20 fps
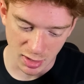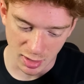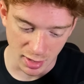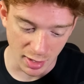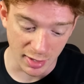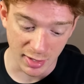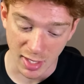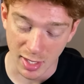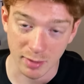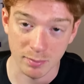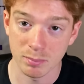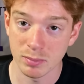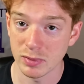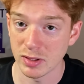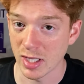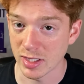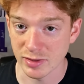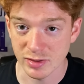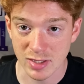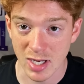Again,
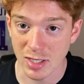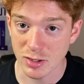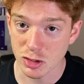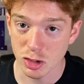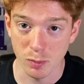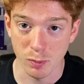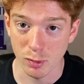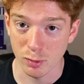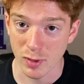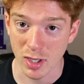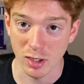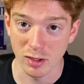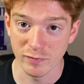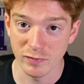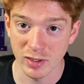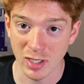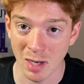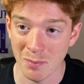that's not super relevant.